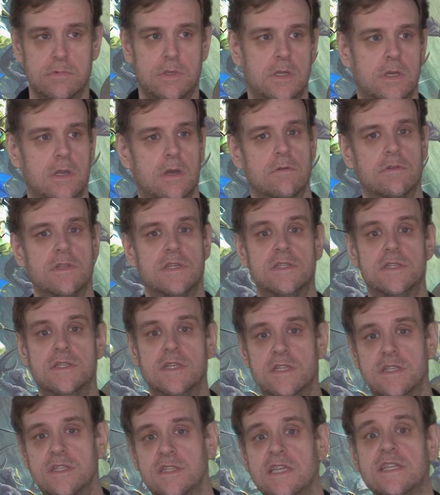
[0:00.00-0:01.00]
You know, this,
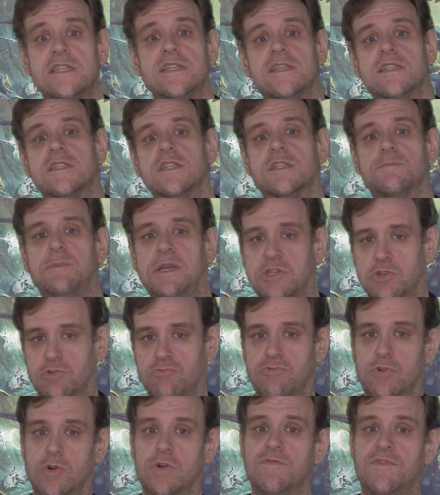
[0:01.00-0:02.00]
this, this is the special
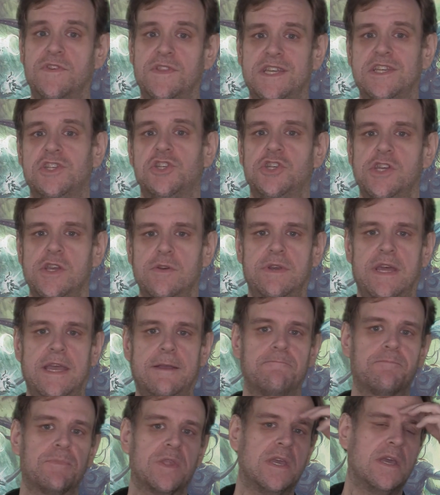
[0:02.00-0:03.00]
rule for this unit.